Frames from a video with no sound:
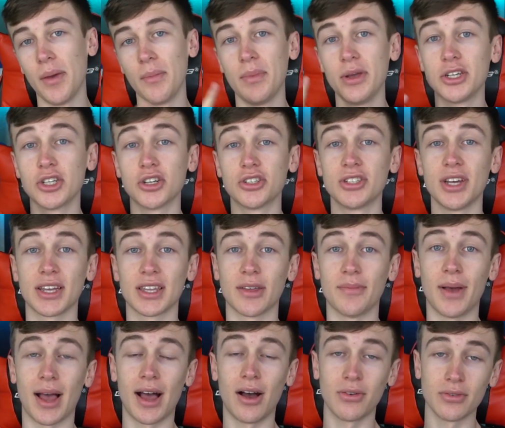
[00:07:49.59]
Be sure to check
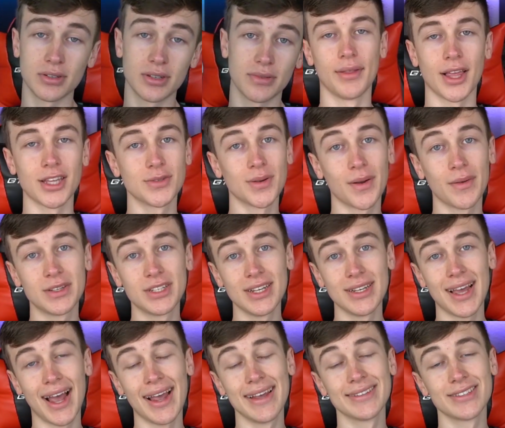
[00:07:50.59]
them out. That's pretty much
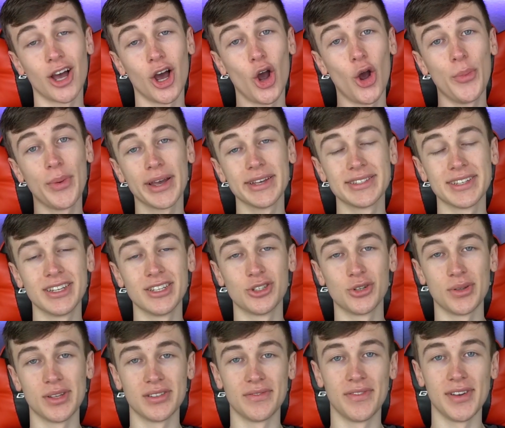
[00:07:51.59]
it, guys. I hope you guys did
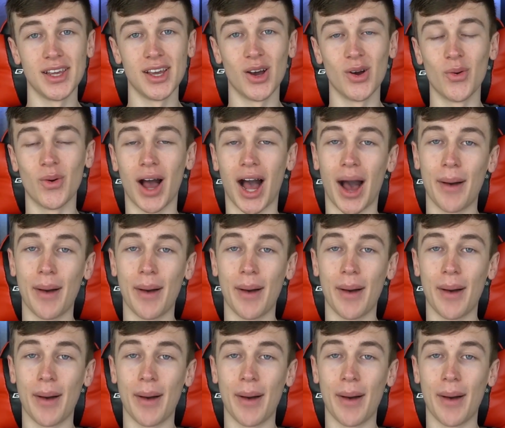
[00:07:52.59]
enjoy this video.